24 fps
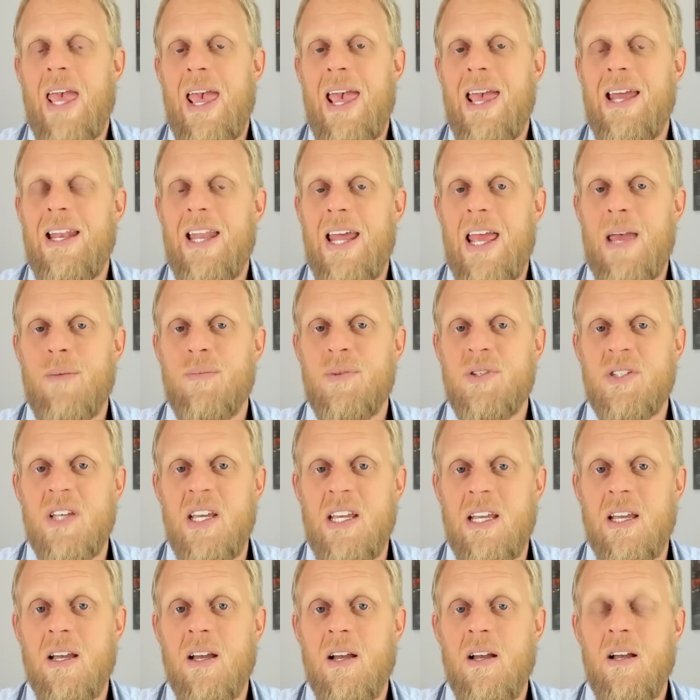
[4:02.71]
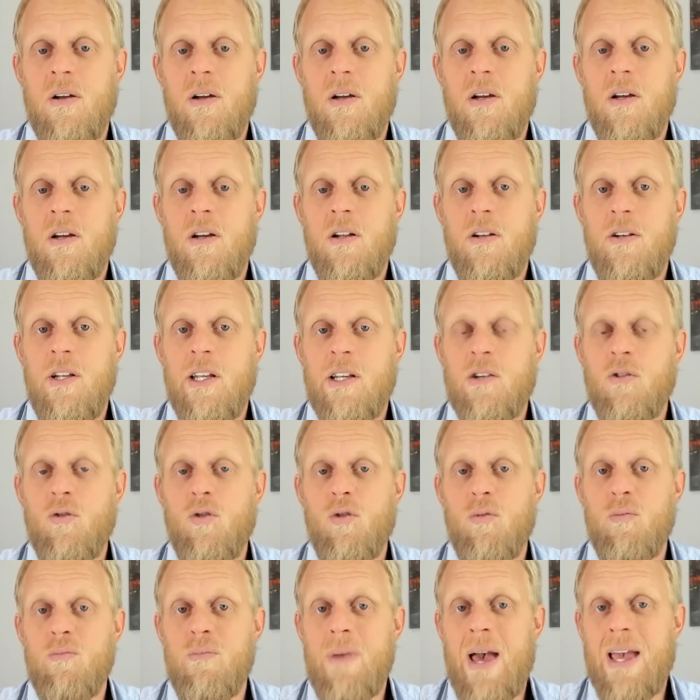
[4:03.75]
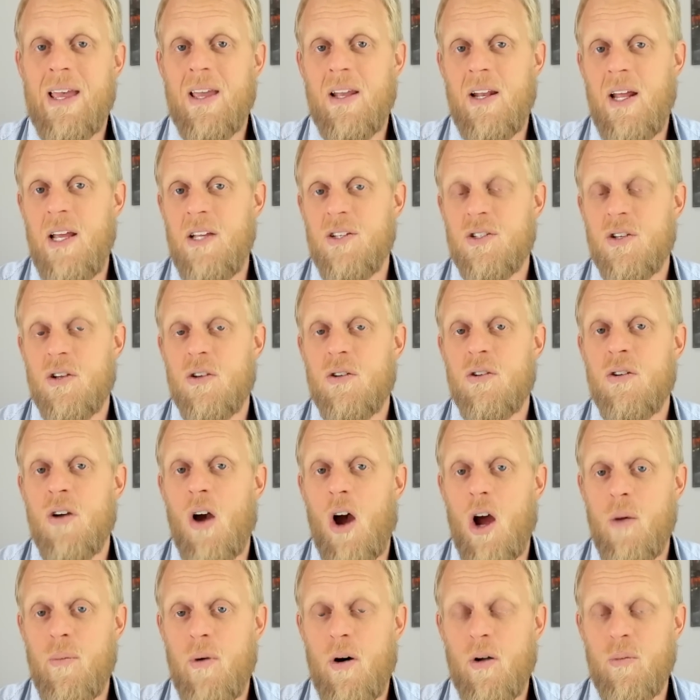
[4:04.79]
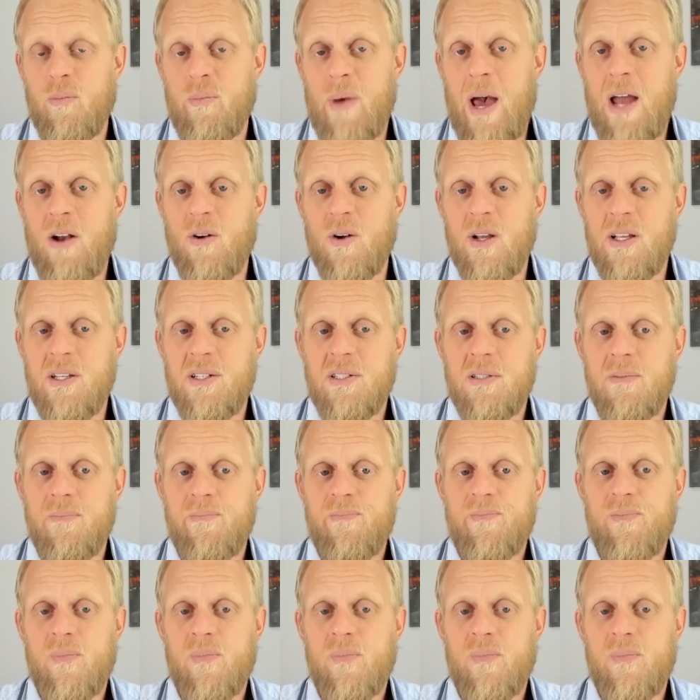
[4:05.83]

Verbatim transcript: NMC, nickel manganese cobalt batteries.